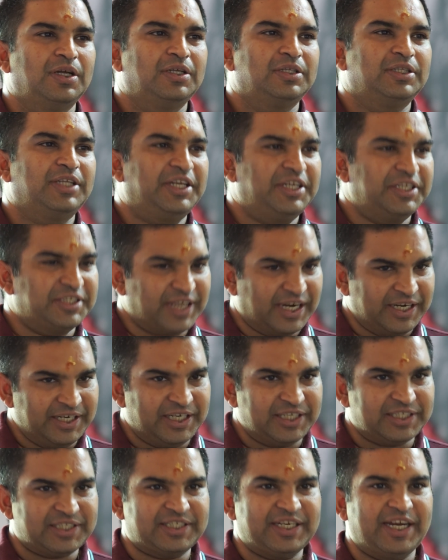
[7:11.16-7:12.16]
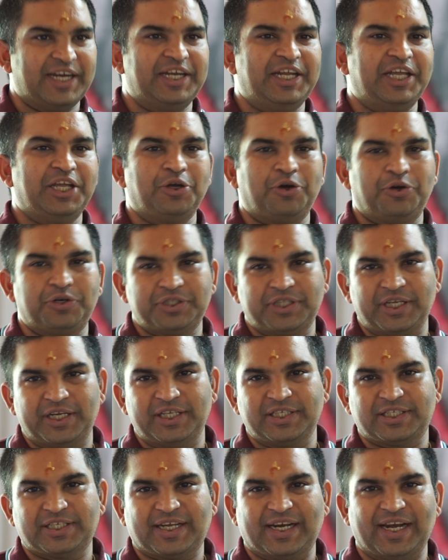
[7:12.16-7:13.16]
There is understanding or there
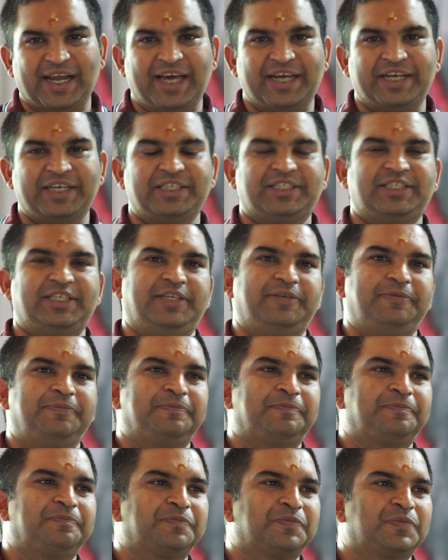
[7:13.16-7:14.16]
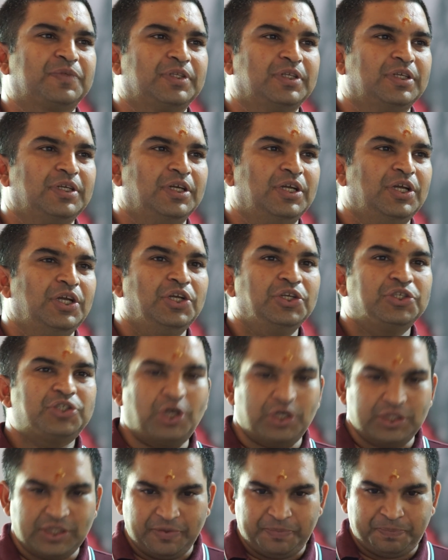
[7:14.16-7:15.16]
is clarity.
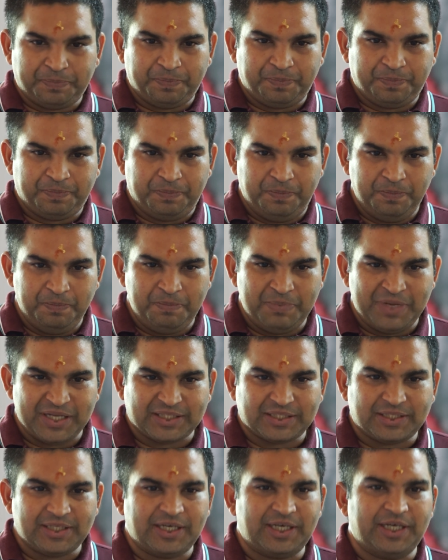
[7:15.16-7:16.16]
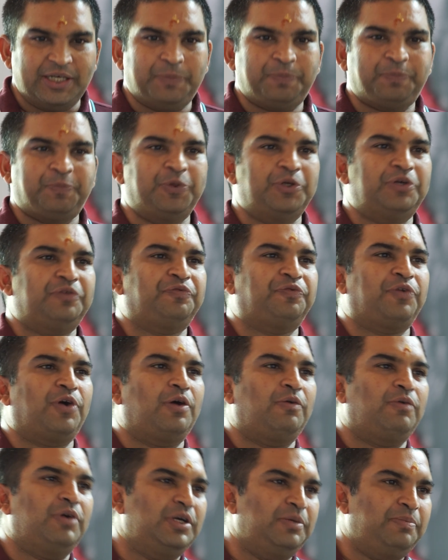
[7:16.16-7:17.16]
So the method put
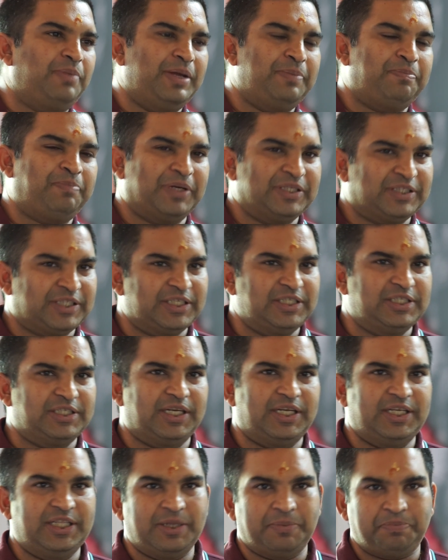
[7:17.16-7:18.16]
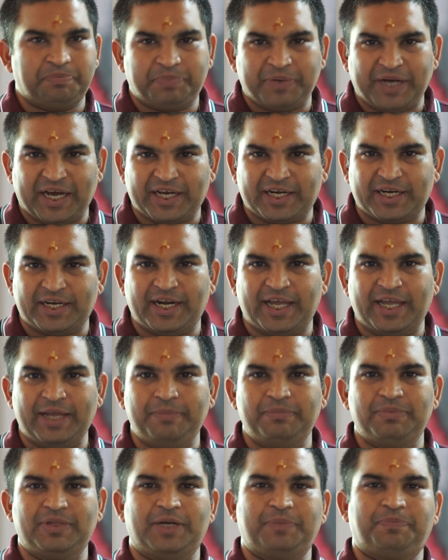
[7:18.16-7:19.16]
forward by Patanjali, the
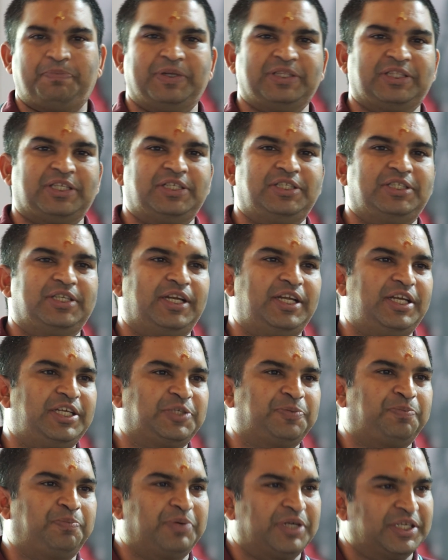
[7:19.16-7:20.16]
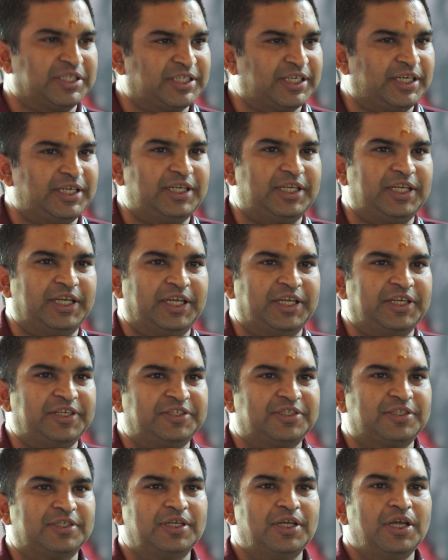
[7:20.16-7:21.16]
paradigm that Patanjali is presenting
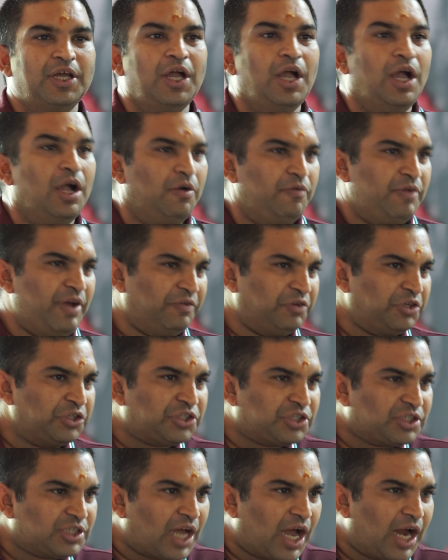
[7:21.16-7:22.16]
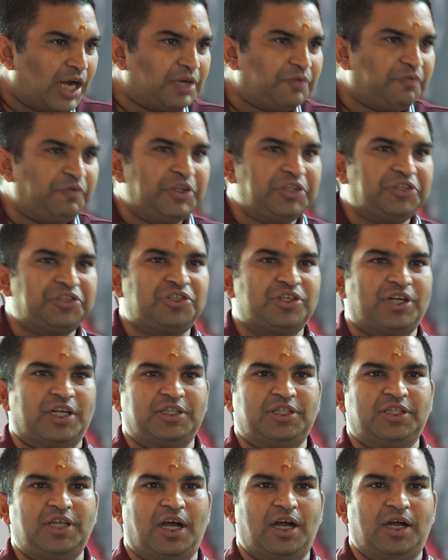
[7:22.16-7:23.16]
is, we have to start with
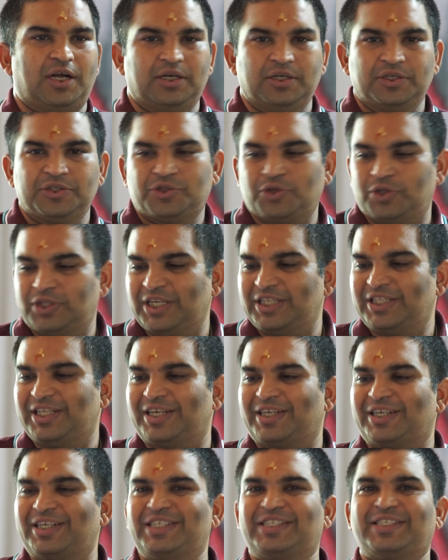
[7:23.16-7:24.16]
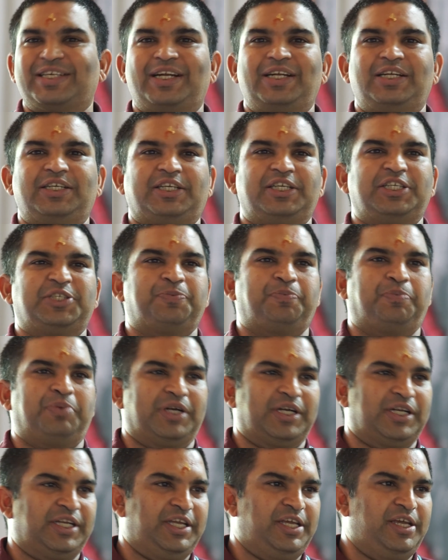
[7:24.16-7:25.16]
Shraddha so that the result is
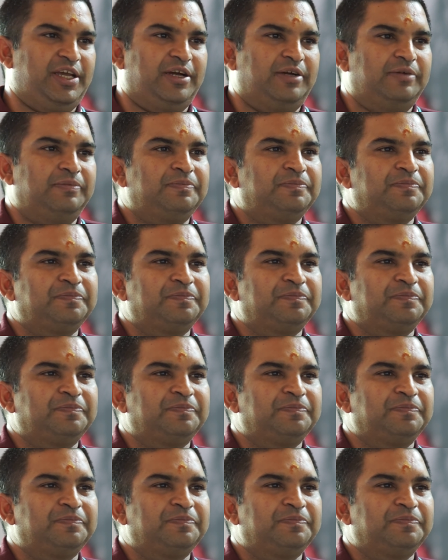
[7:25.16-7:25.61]
prajna.